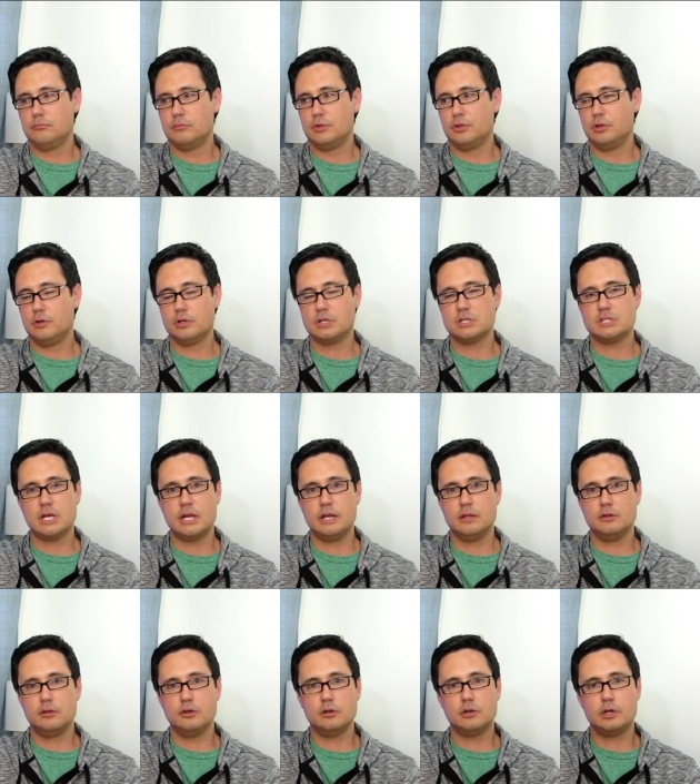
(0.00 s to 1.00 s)
their
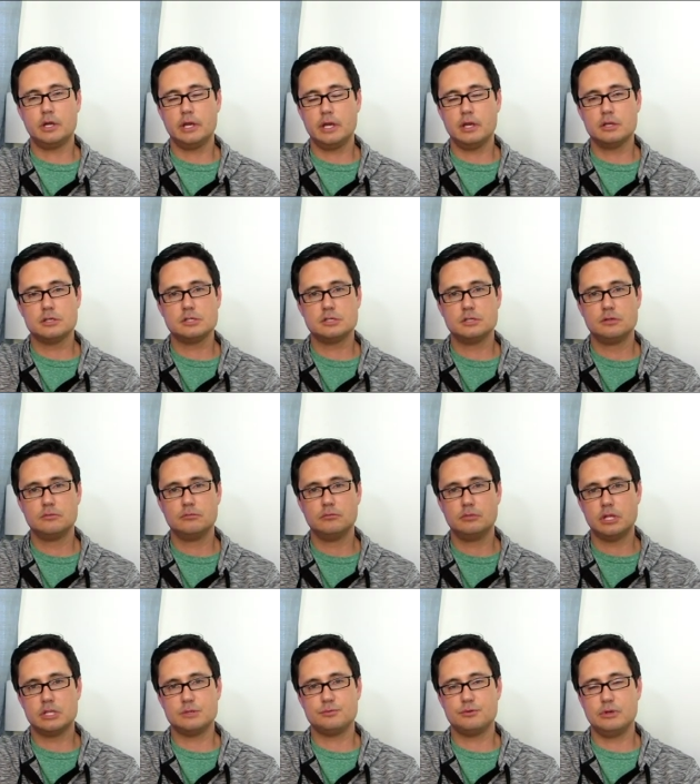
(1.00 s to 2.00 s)
excited look, I guess.
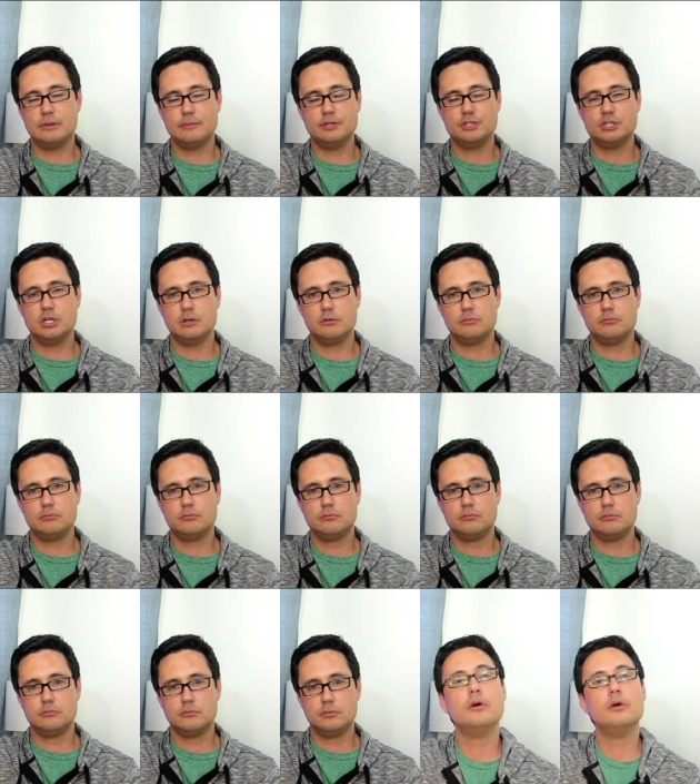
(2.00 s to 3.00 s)
That's pretty much it.
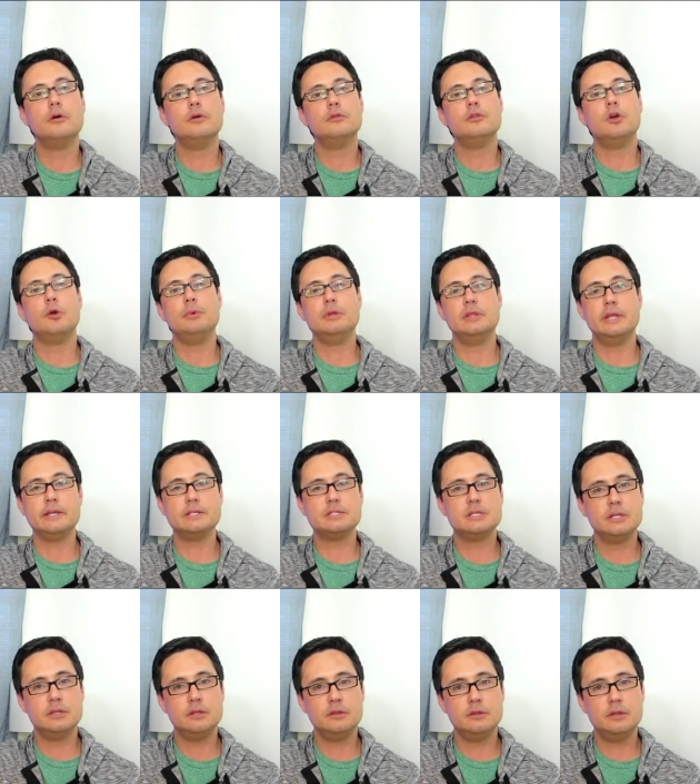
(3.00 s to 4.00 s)
There'll be links
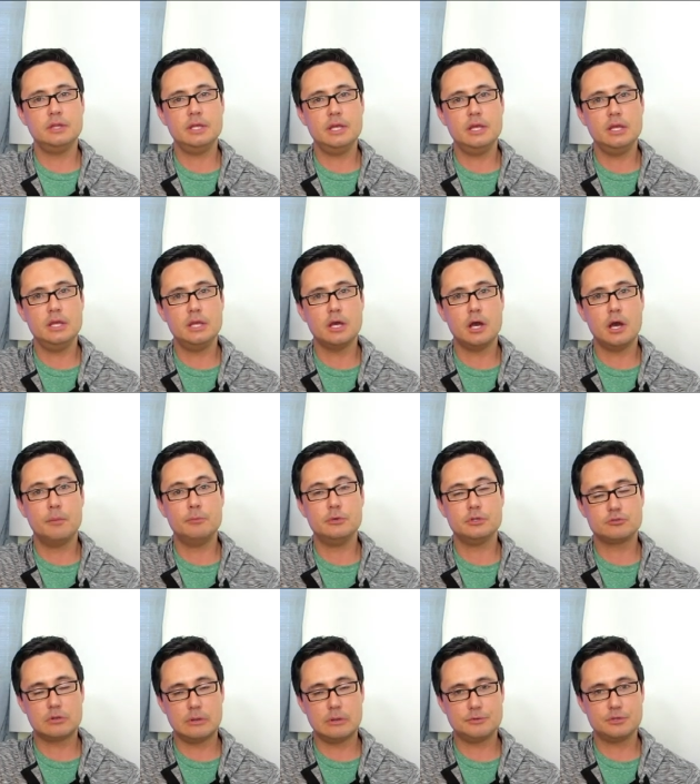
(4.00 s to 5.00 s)
in the
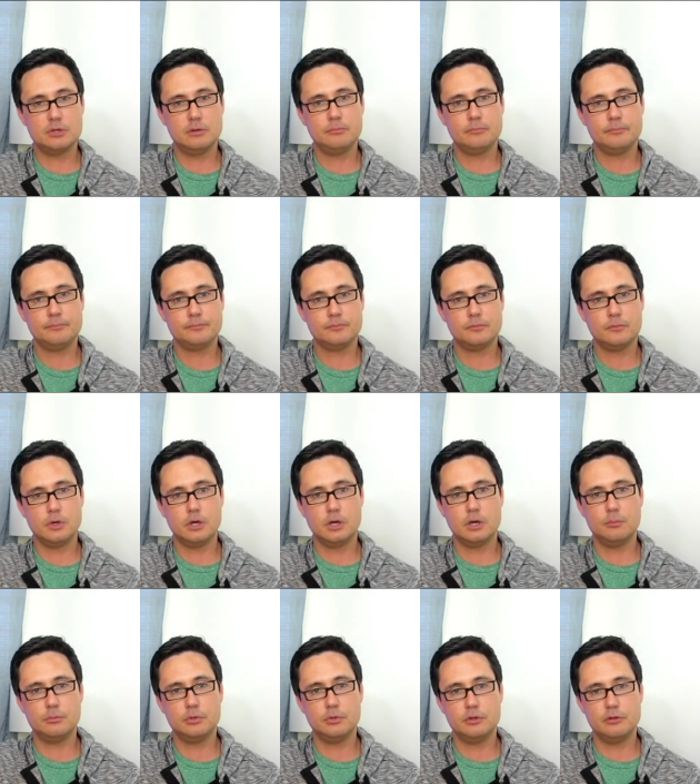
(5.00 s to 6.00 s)
description
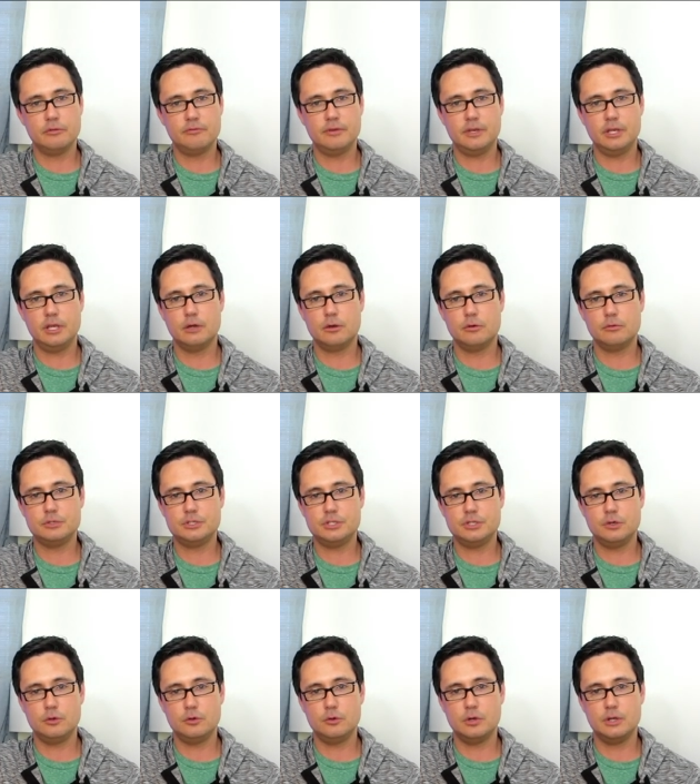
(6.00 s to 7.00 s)
below the video
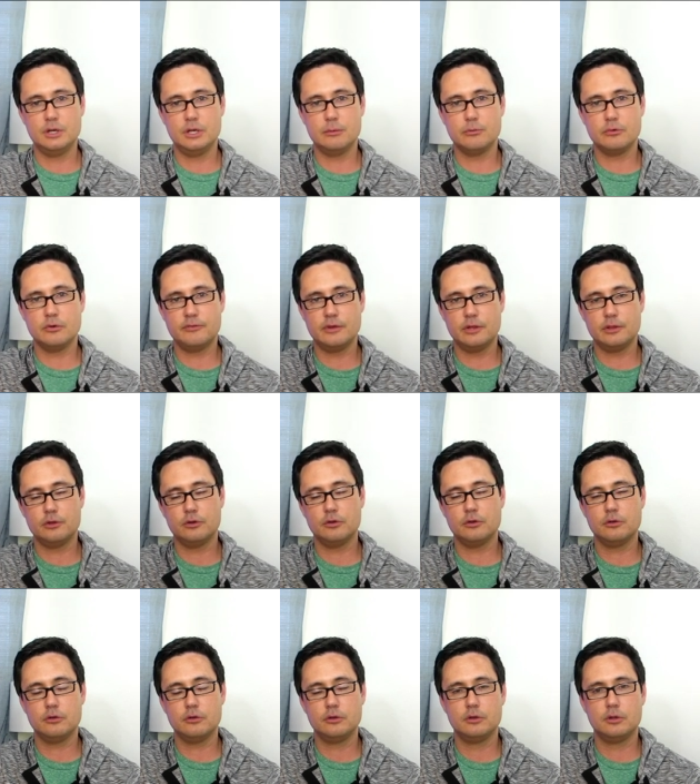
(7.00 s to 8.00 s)
to a number of
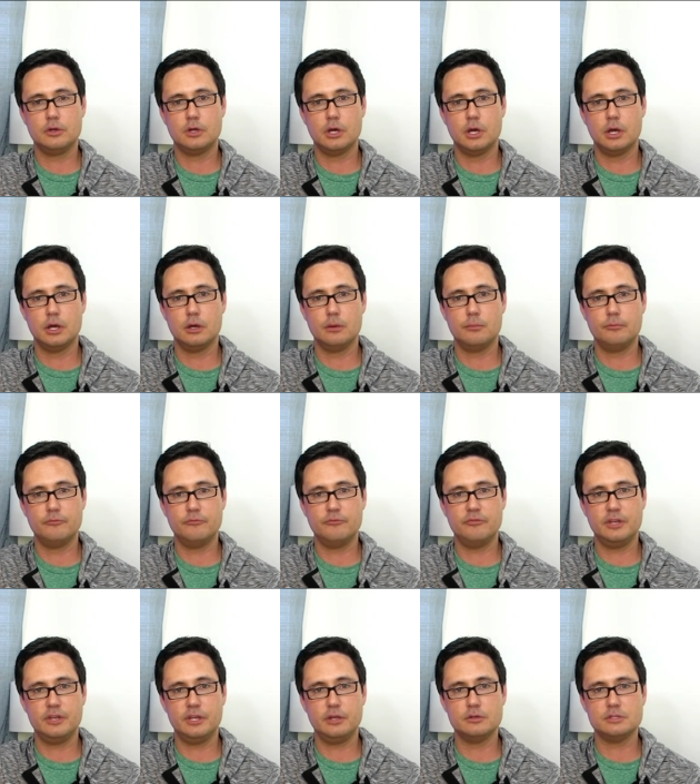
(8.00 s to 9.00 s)
other
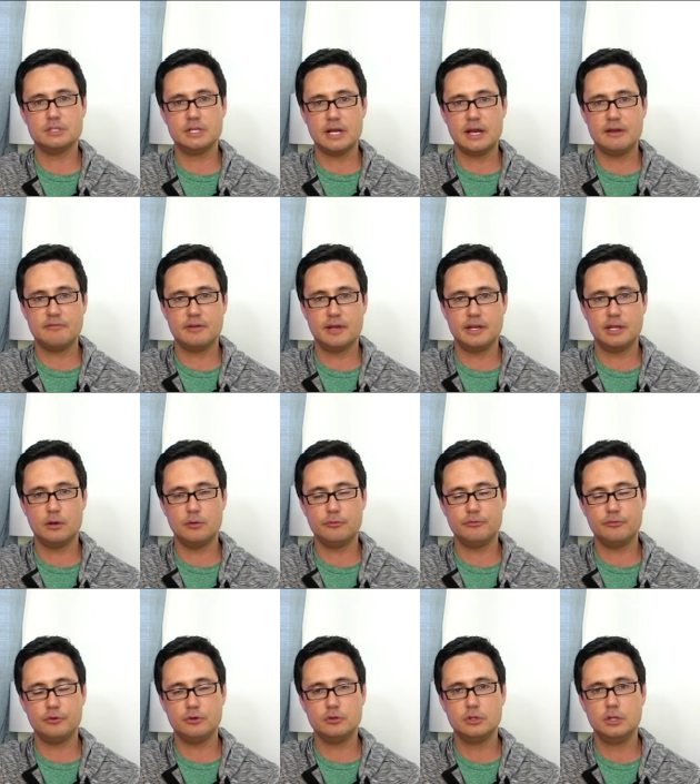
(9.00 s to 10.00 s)
videos that I find
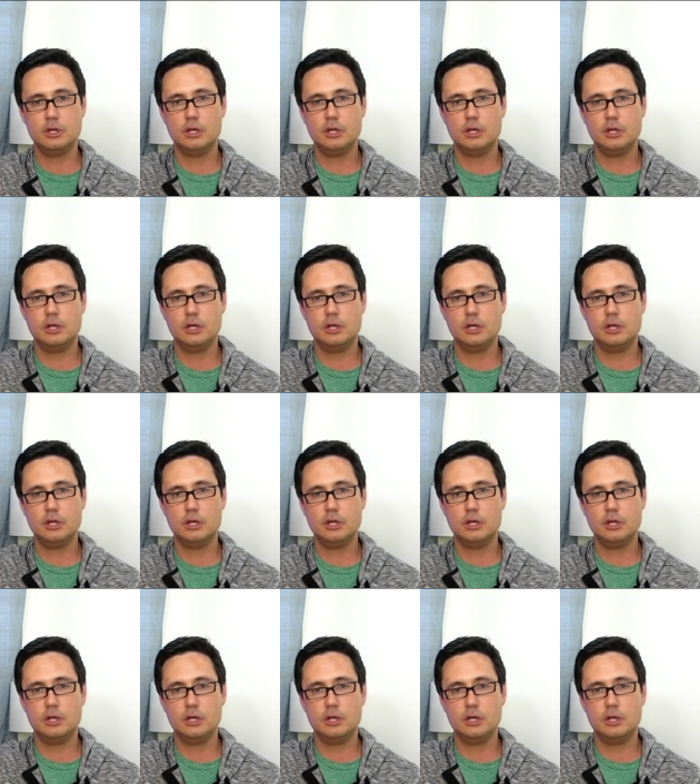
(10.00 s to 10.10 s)
helpful.